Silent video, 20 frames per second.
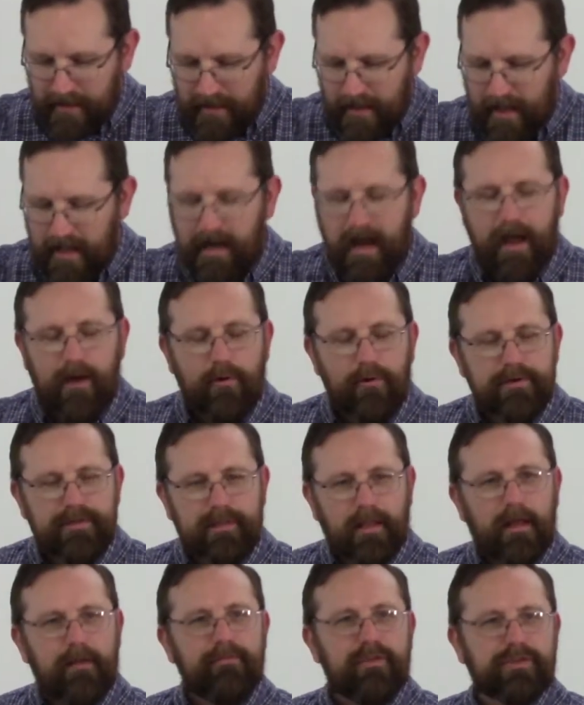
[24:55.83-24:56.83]
And I always
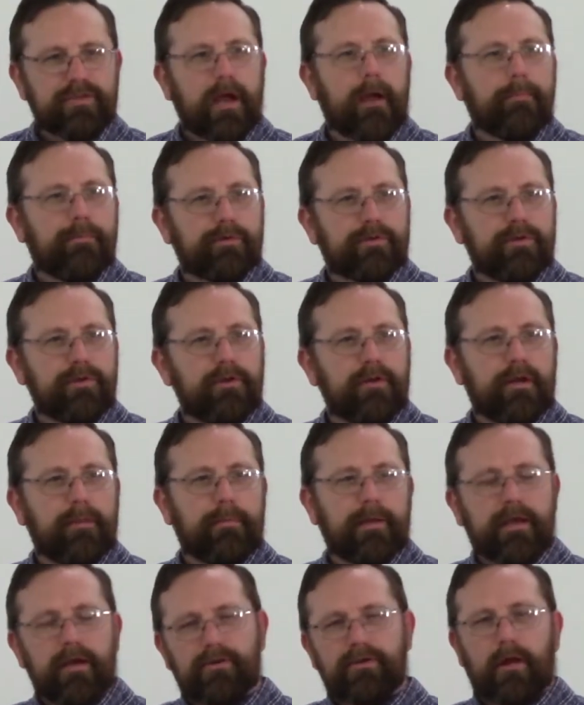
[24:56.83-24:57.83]
love this opportunity
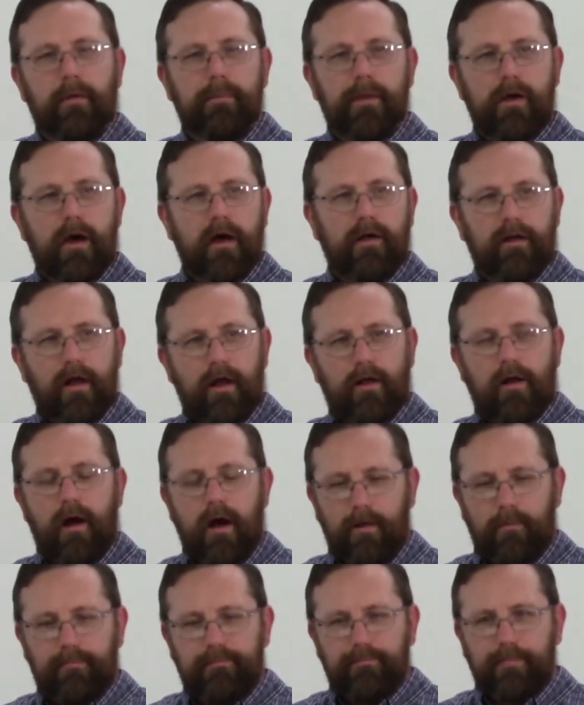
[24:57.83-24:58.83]
because I'll be I'll,
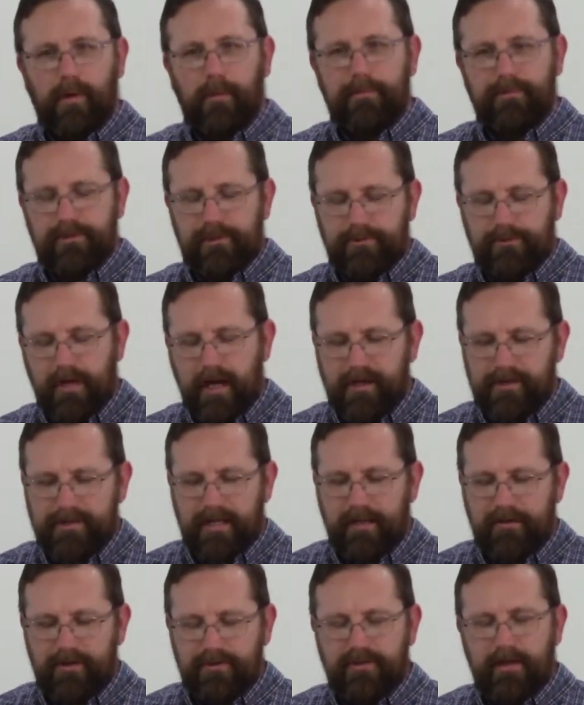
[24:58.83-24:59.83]
I'll purposely try to
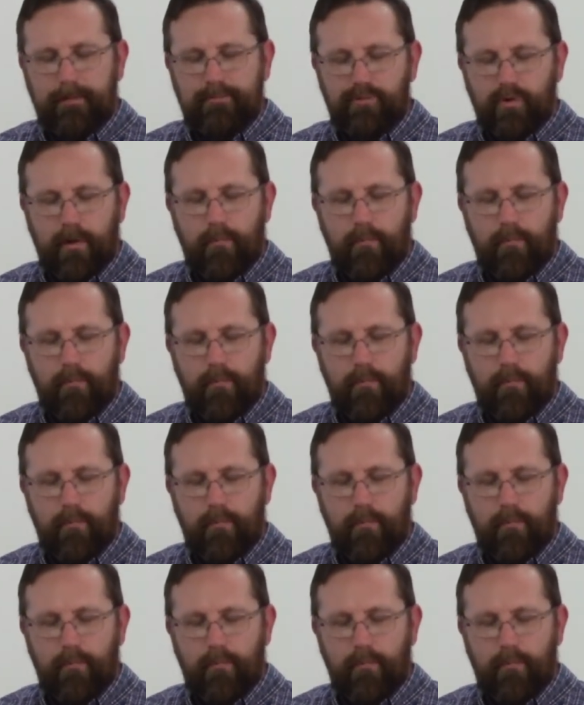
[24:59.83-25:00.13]
set this up so